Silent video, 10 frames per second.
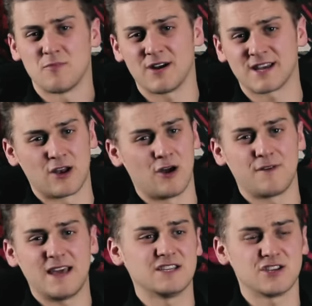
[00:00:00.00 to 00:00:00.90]
your biking
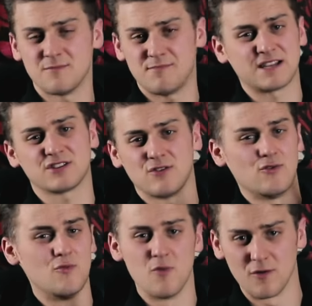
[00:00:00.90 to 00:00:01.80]
life easier, better,
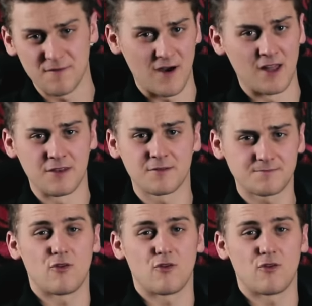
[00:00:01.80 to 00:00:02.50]
or more fun.